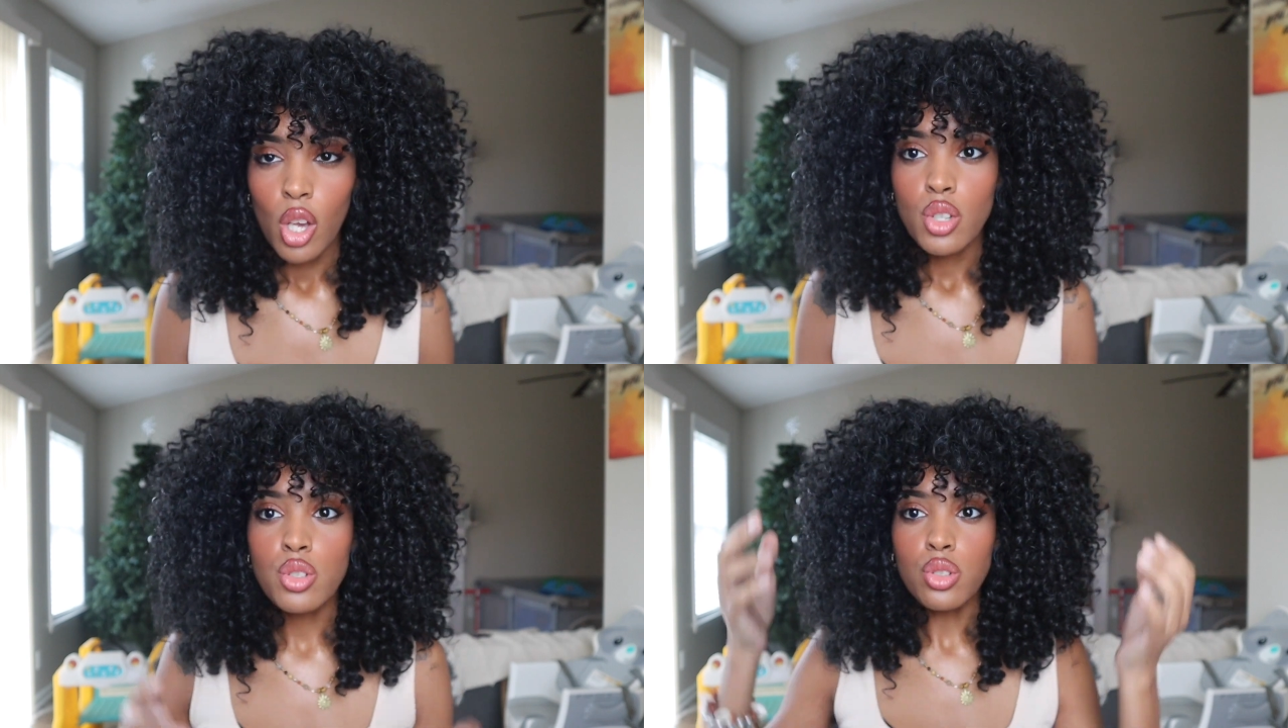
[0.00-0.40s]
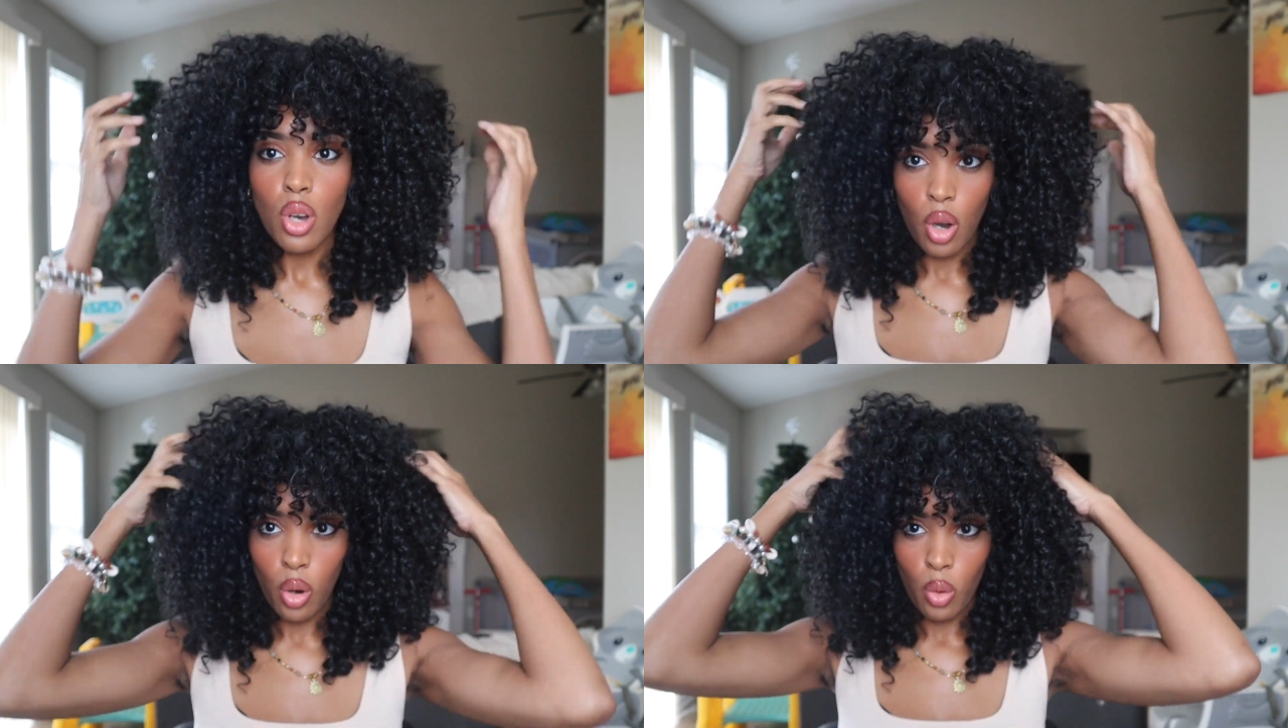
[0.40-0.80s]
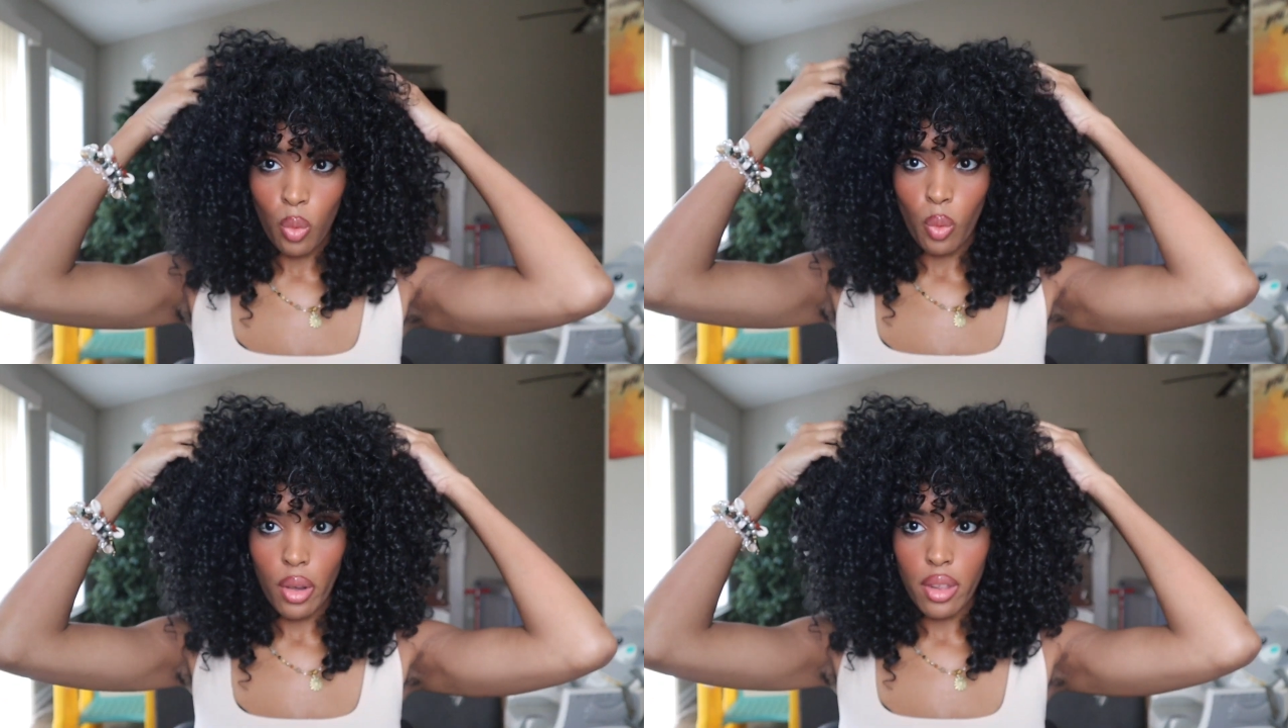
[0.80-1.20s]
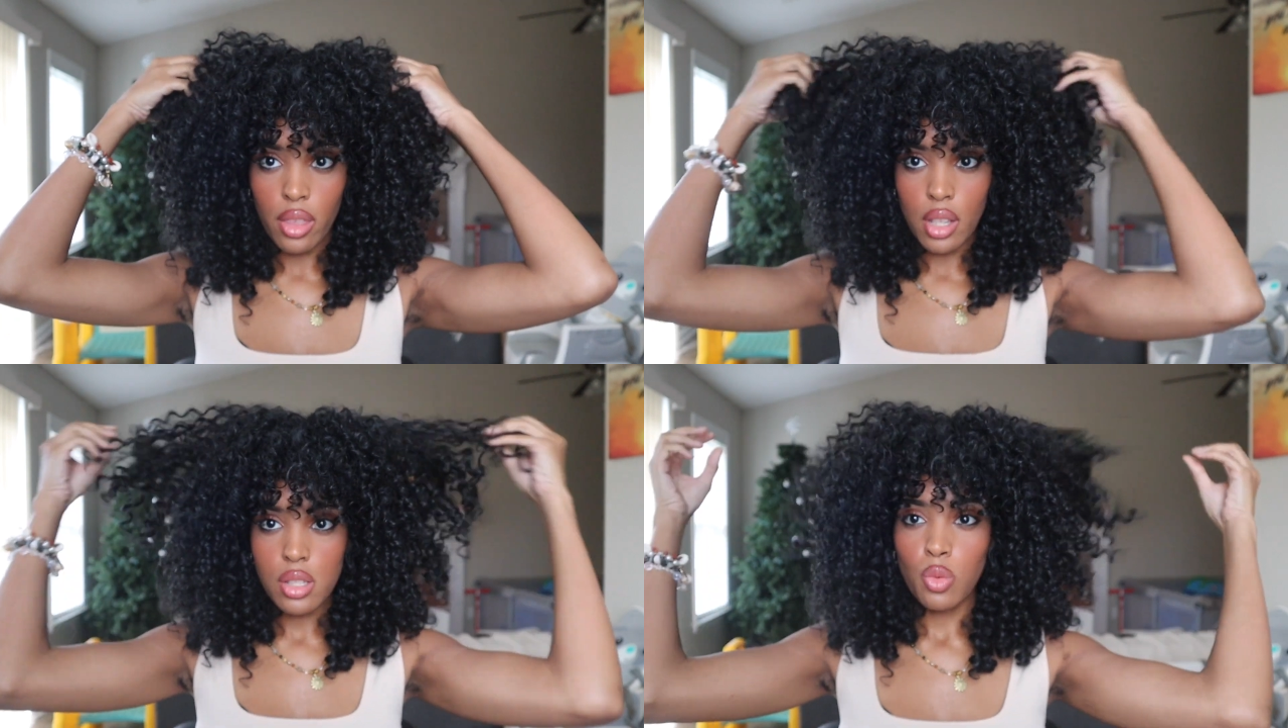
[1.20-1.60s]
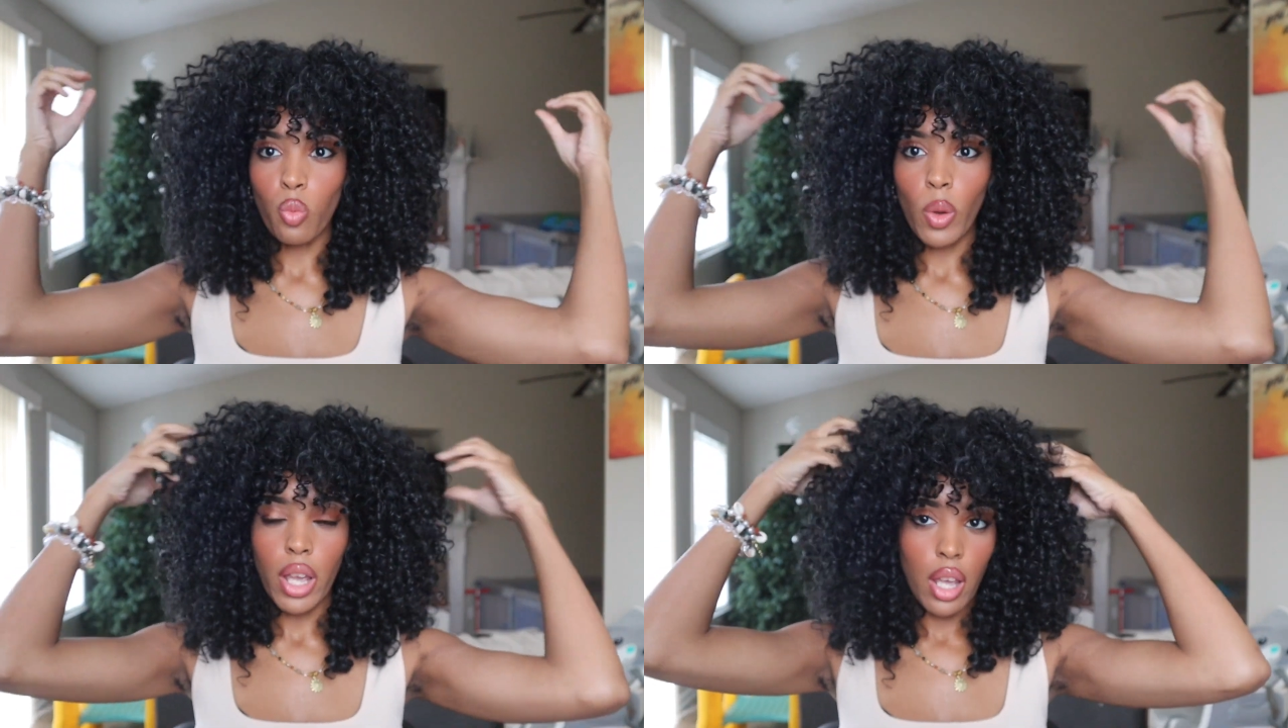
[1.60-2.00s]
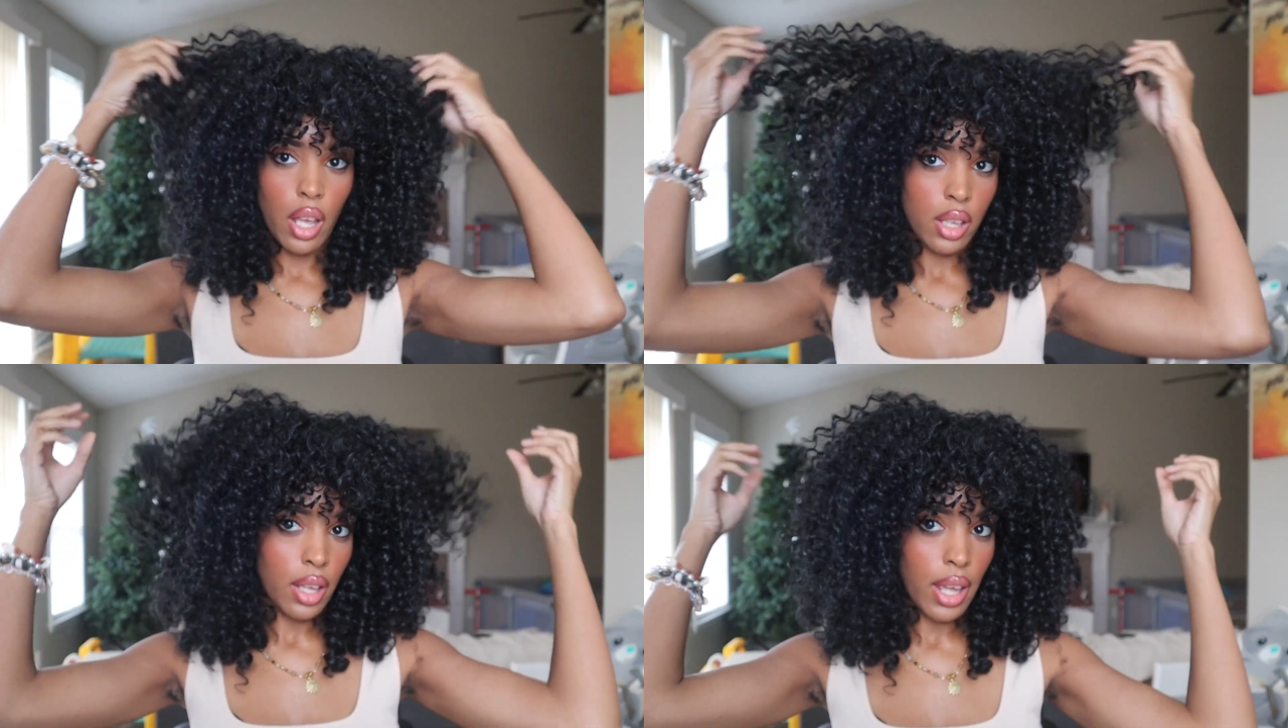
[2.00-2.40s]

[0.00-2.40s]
So this wig,